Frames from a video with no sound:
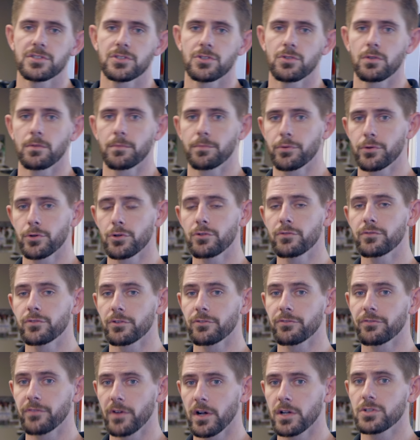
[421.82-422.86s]
you to improve
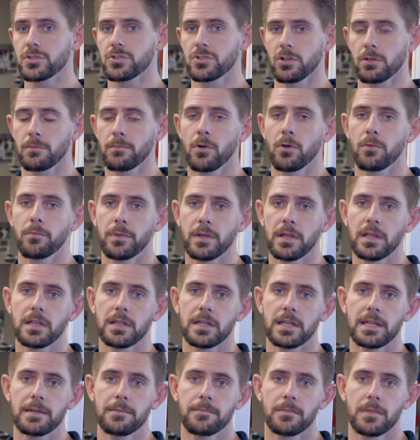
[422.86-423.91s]
your functional
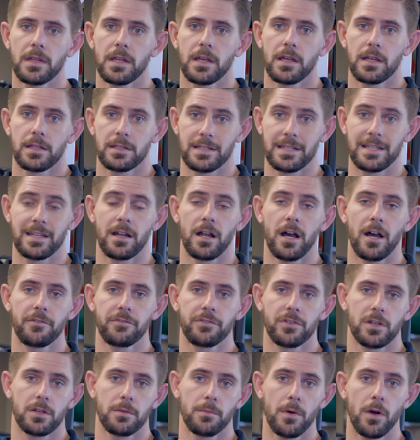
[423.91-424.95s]
mobility to get off
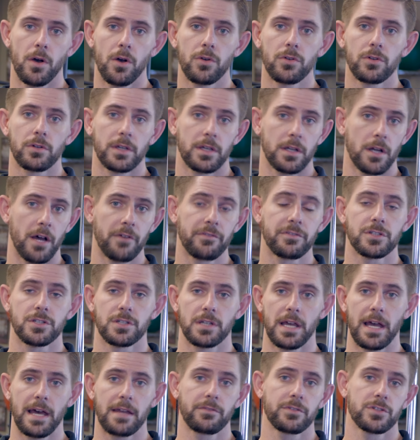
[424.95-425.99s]
the commode or get
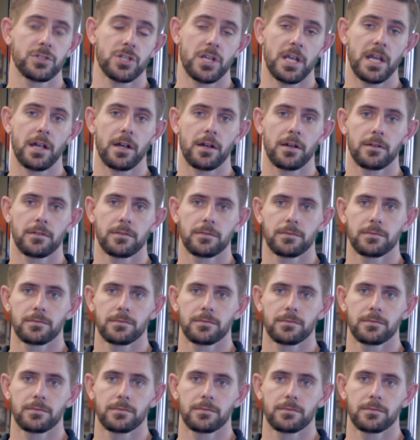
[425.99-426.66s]
out of a chair.